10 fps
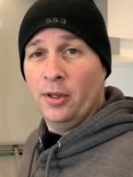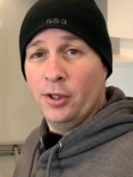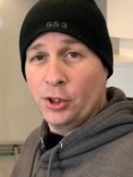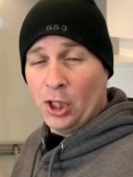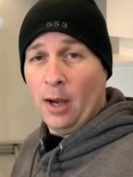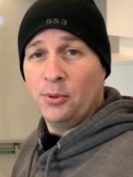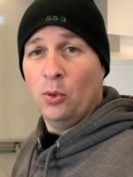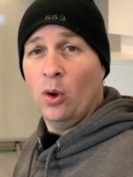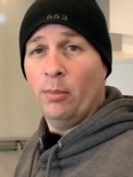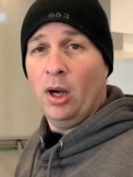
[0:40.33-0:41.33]
the shop
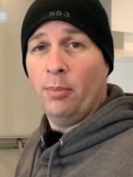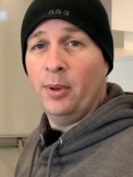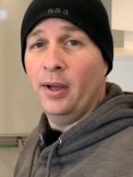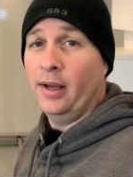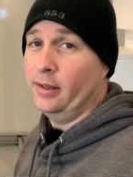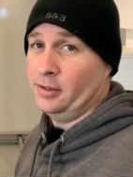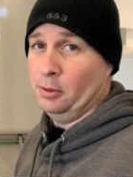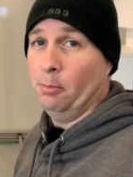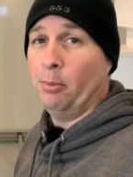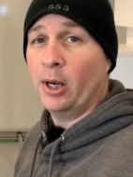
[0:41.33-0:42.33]
to warm up, and
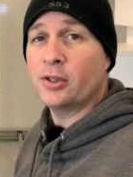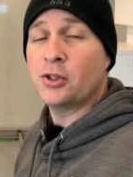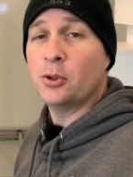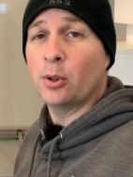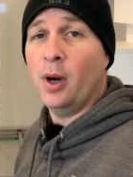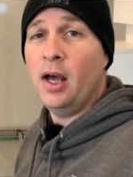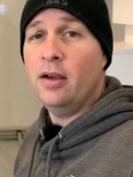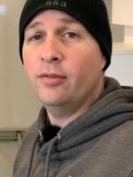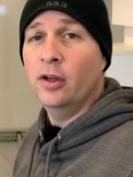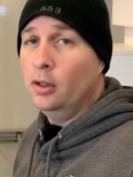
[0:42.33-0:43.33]
some parts to
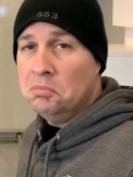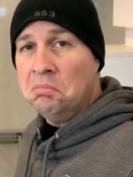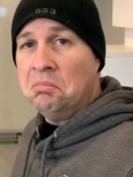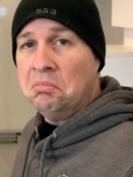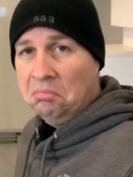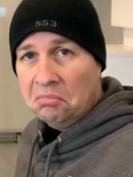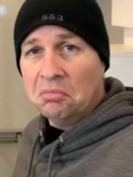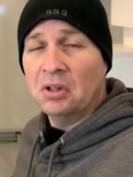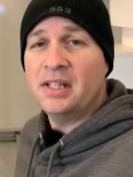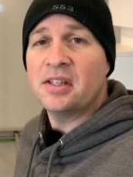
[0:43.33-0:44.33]
arrive,
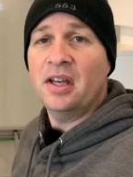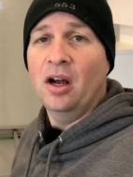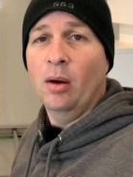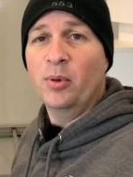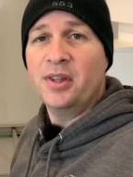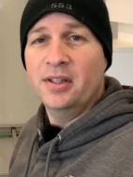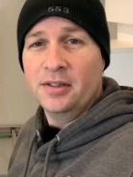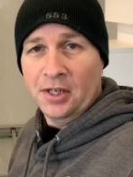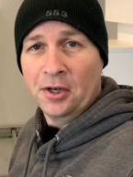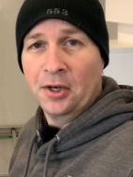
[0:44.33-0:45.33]
let's get on with the
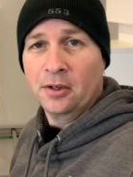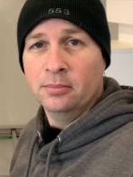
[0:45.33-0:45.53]
interior.